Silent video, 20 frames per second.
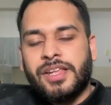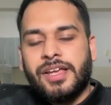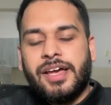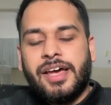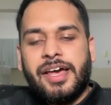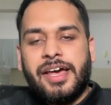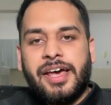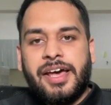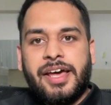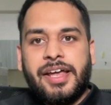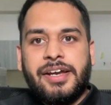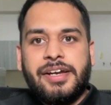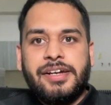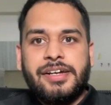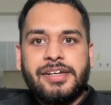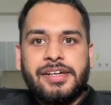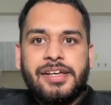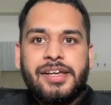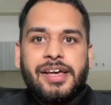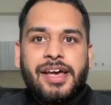
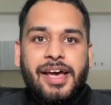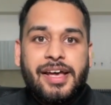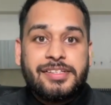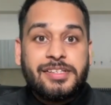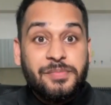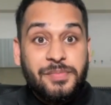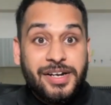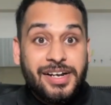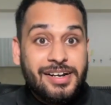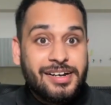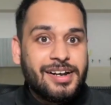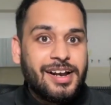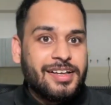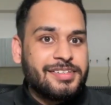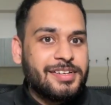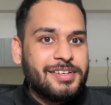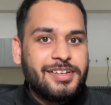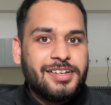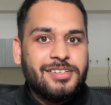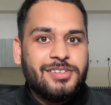And as a middle class
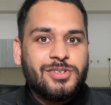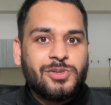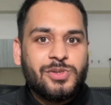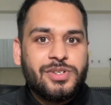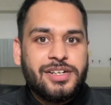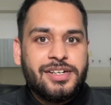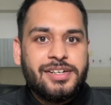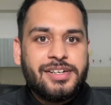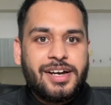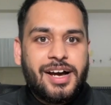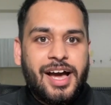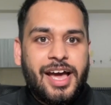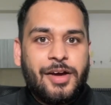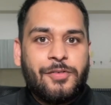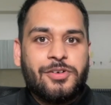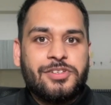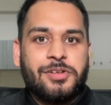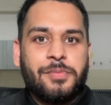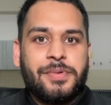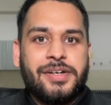Indian student, I
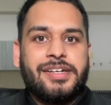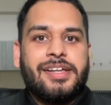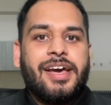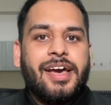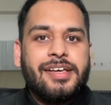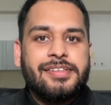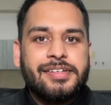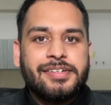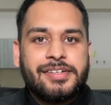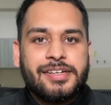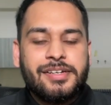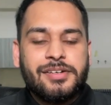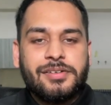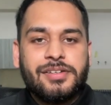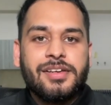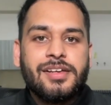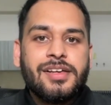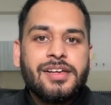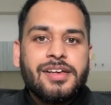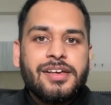was a bit hesitant,
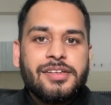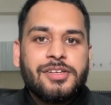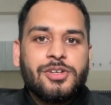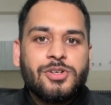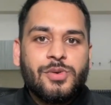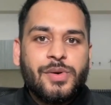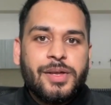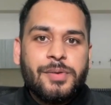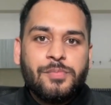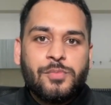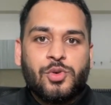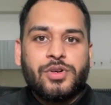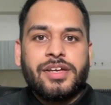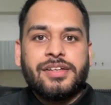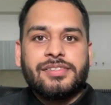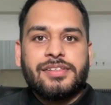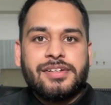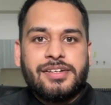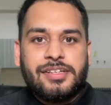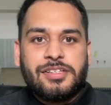in
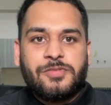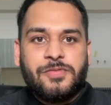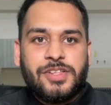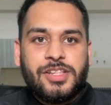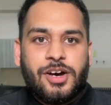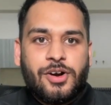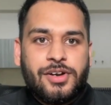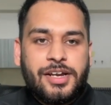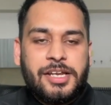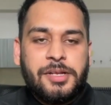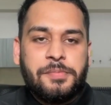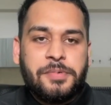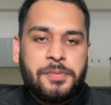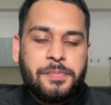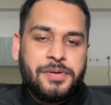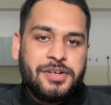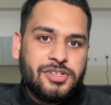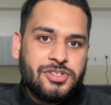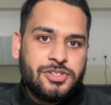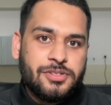booking the test without any
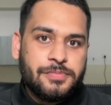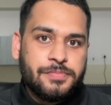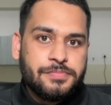preparation.